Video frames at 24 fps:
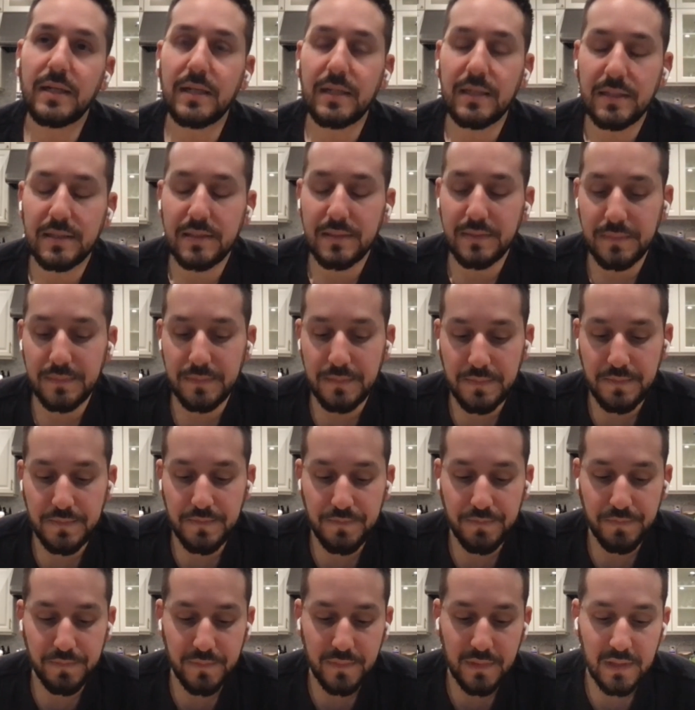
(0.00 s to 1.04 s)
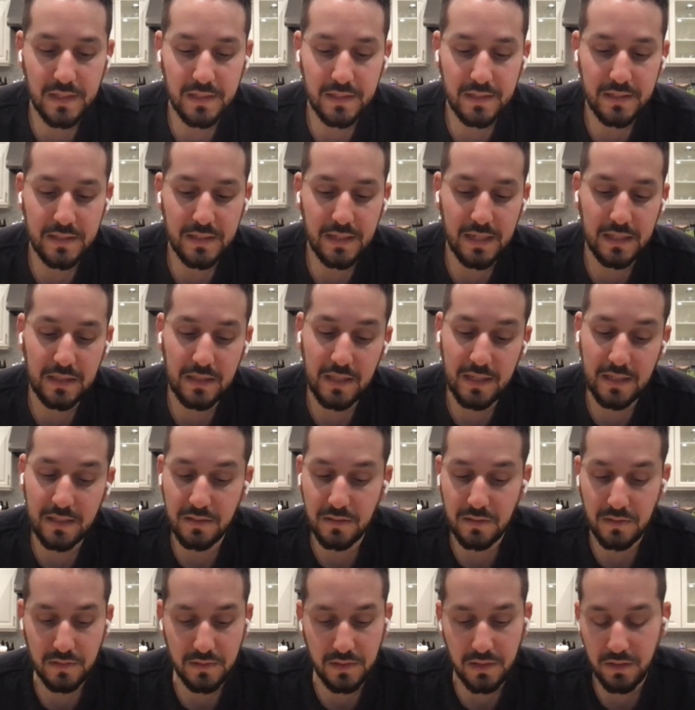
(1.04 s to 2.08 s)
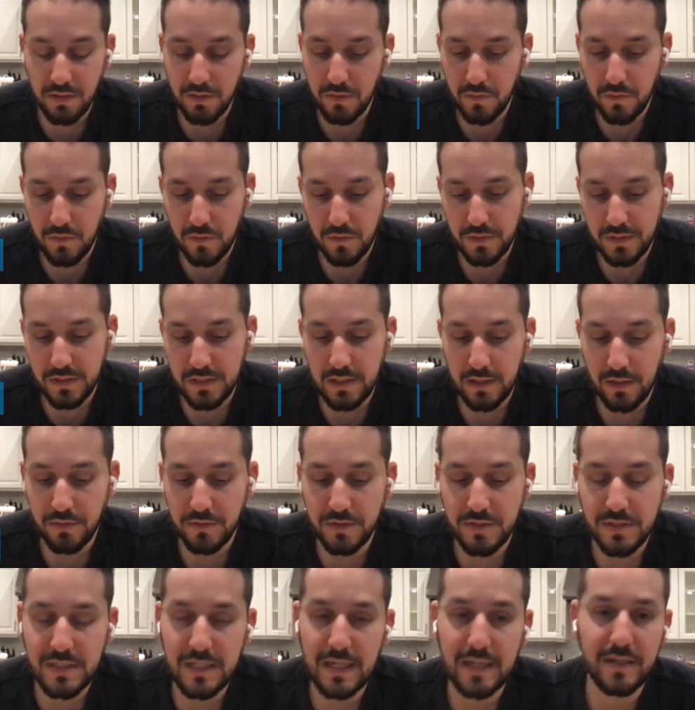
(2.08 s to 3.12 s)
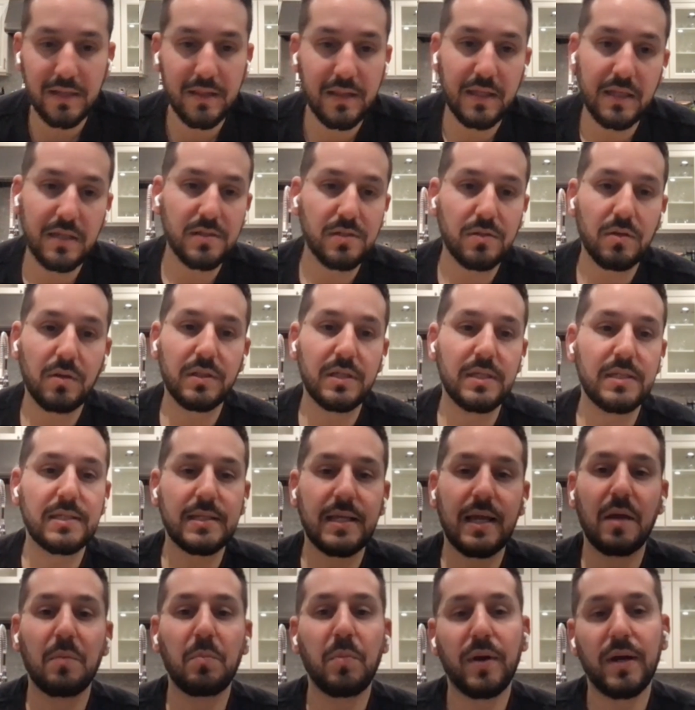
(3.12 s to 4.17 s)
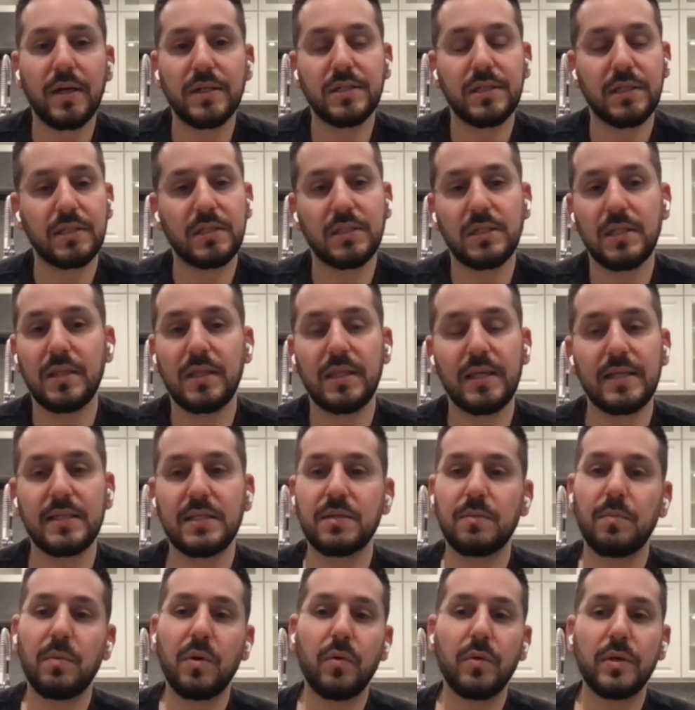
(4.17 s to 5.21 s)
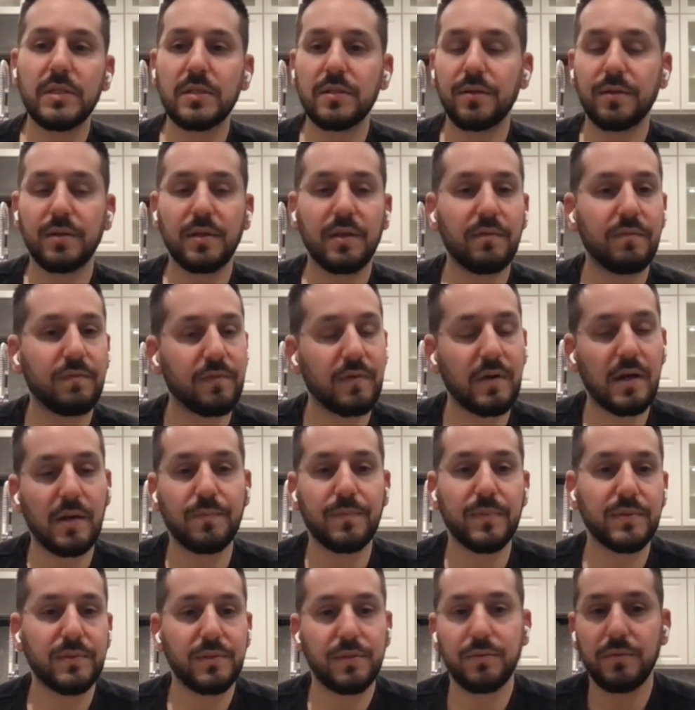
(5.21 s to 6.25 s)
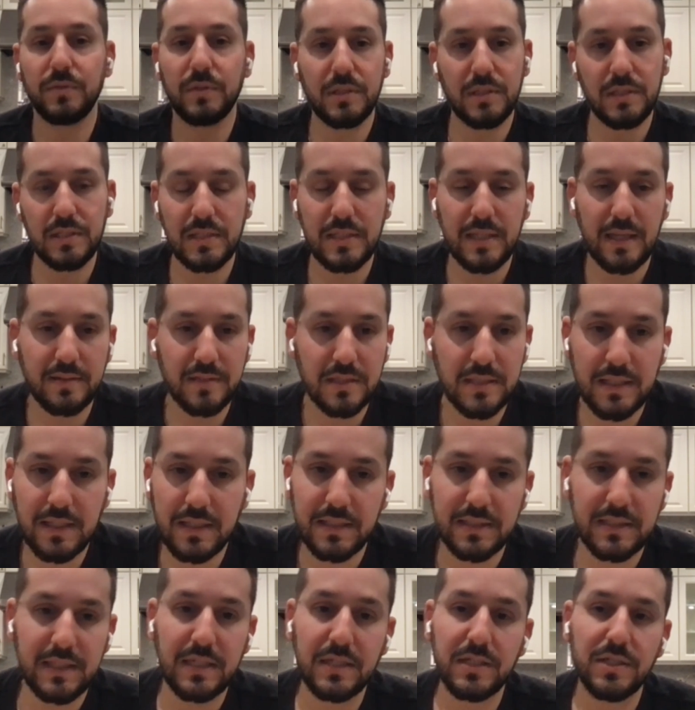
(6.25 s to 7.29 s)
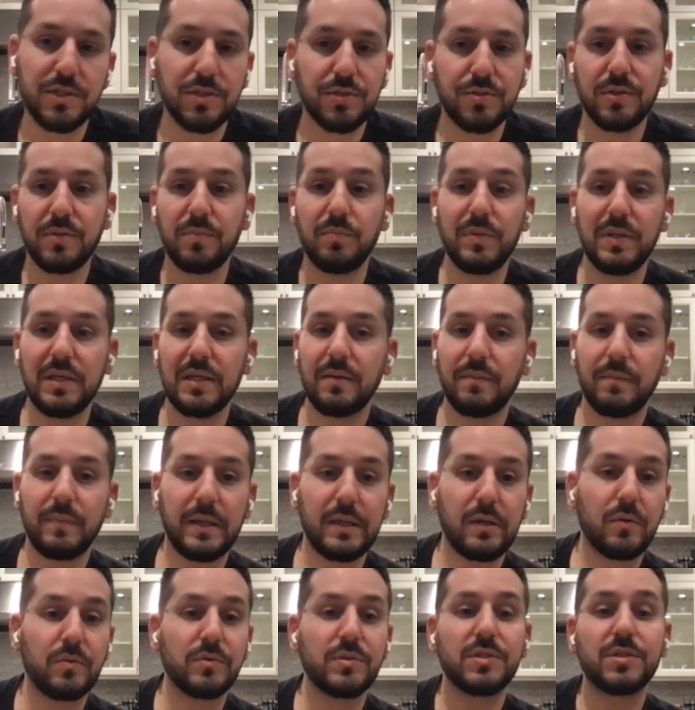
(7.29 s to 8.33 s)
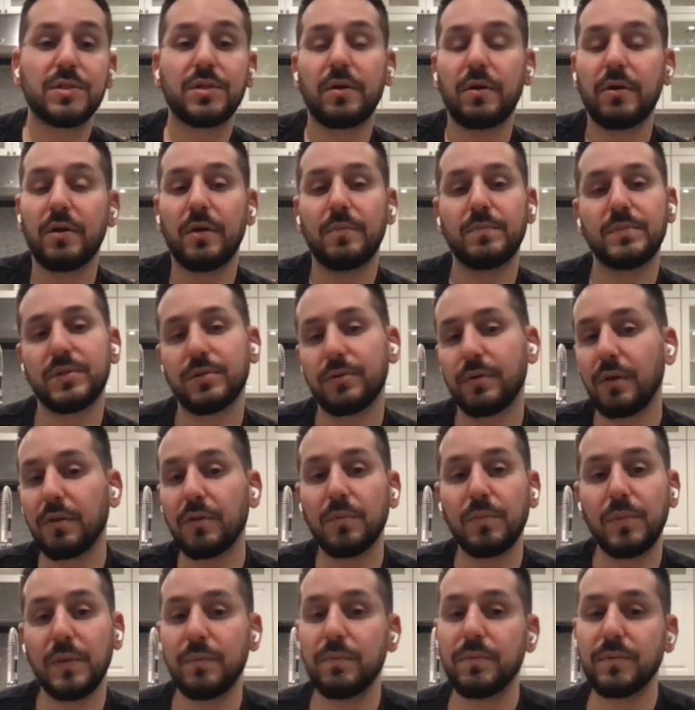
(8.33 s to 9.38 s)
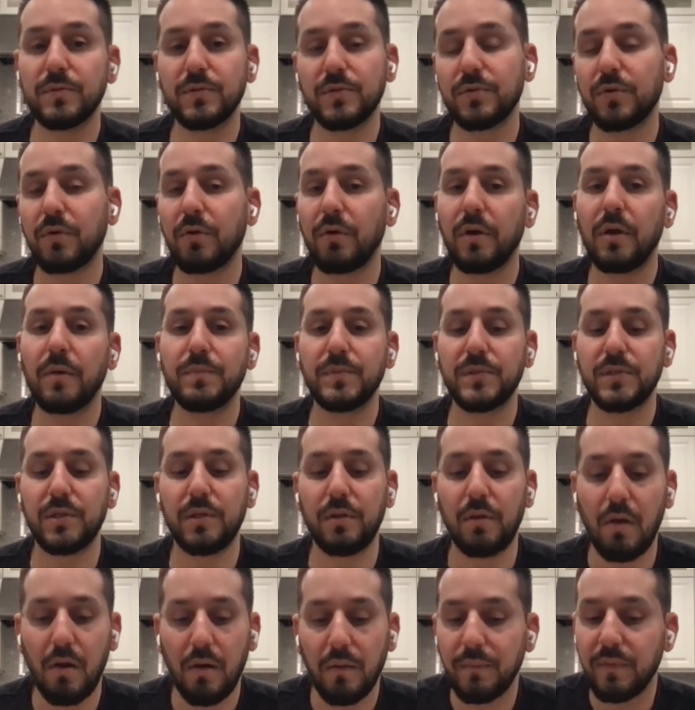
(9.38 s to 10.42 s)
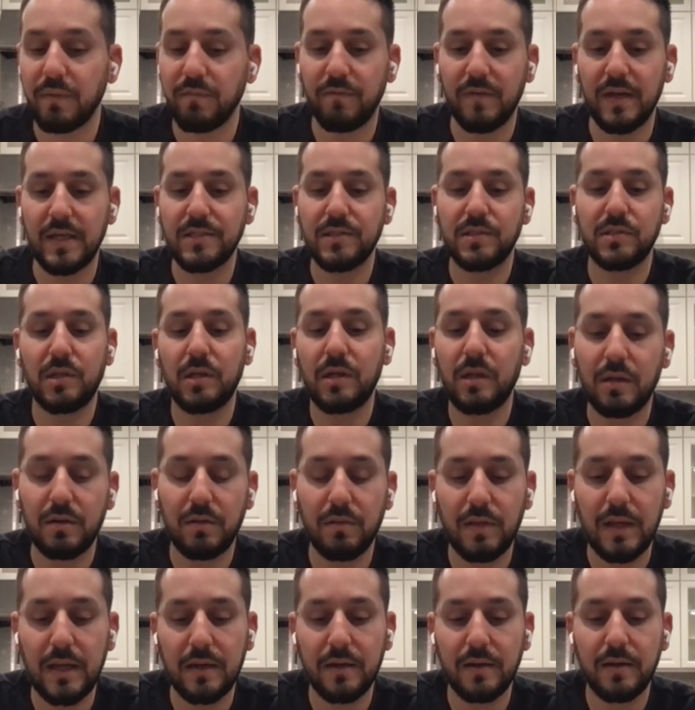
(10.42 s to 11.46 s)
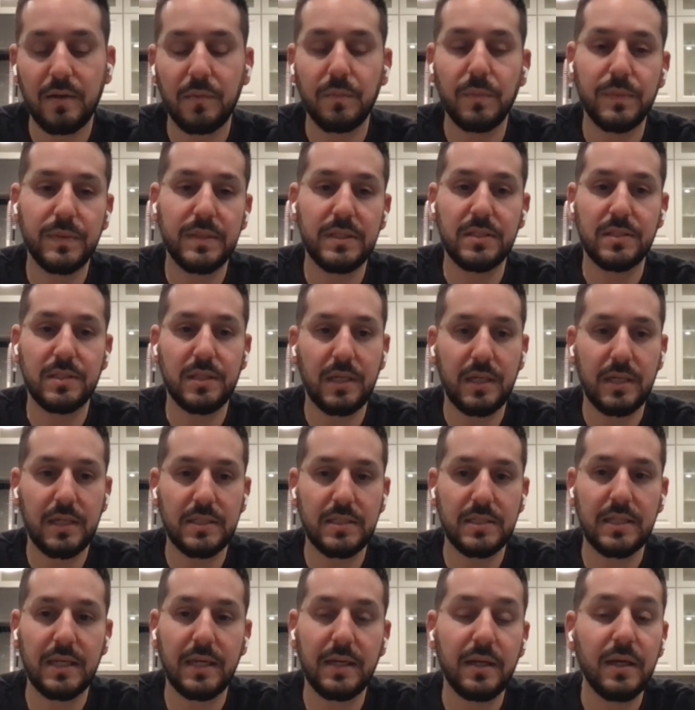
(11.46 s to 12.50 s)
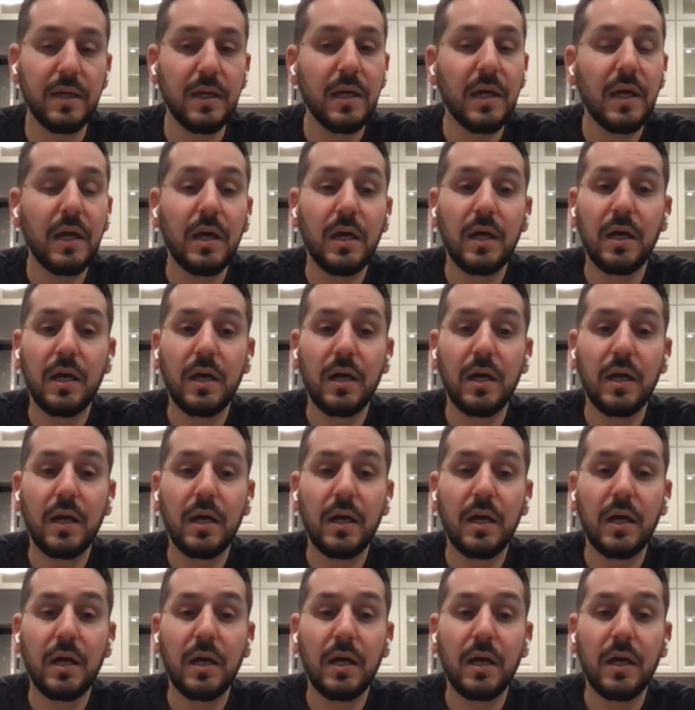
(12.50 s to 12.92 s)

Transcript: Um, and then you know on the other side of things all these side projects and things i'm always looking for opportunities outside of dentistry be it my own startups or other people's startups you know i'm invested in a lot of companies like i said